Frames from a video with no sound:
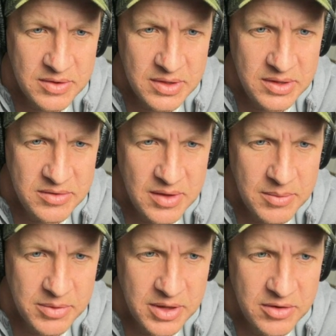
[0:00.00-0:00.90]
lease
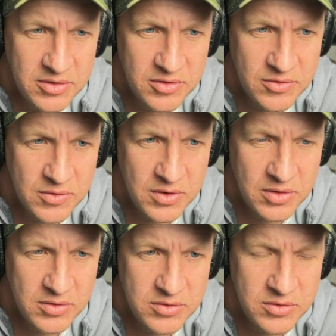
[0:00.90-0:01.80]
obligations for
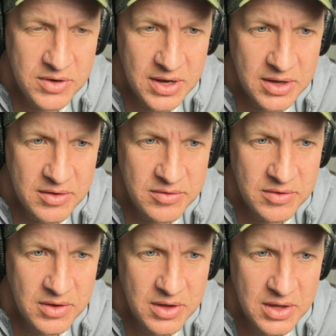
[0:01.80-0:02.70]
another two decades.
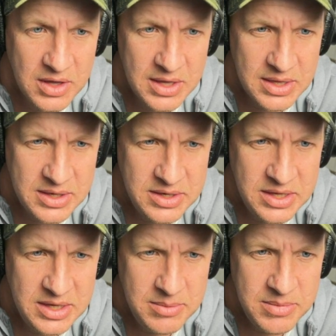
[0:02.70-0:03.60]
The
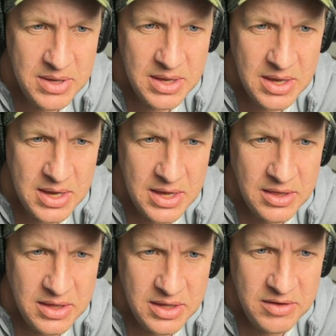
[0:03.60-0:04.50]
team
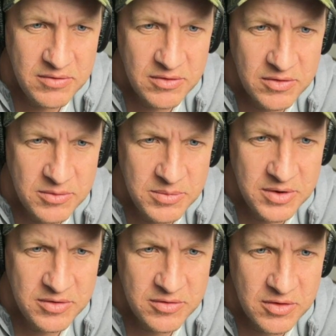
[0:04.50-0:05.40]
and the Evers
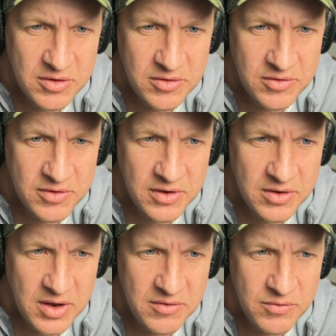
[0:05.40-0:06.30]
administration
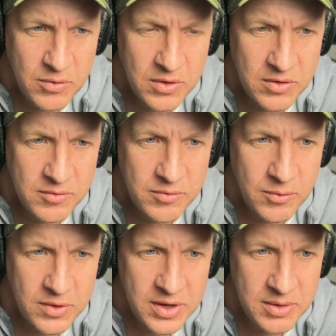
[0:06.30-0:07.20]
settled on
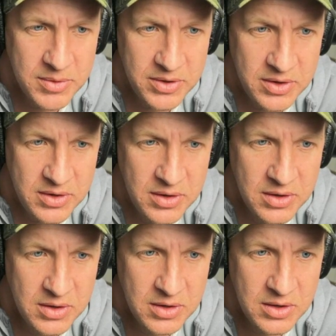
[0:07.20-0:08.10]
$448 million.
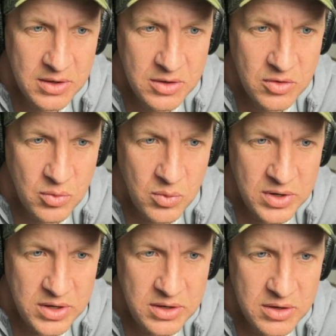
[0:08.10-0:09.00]

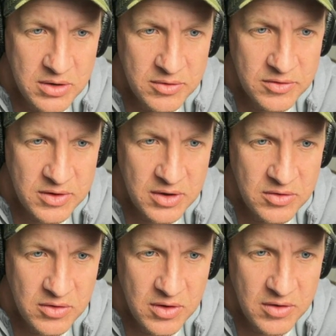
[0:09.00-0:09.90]
20-year
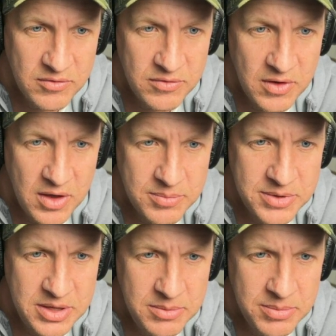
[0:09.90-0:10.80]
schedule of
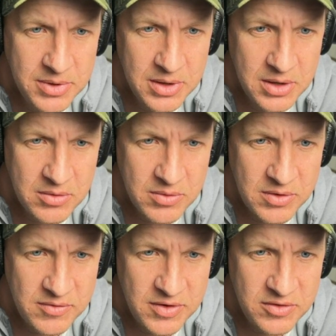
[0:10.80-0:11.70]
upkeep
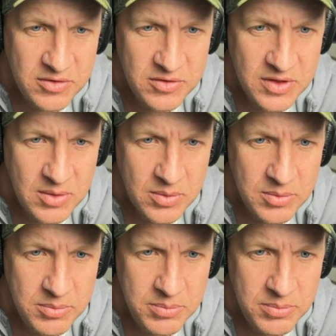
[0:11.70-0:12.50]
renovations that would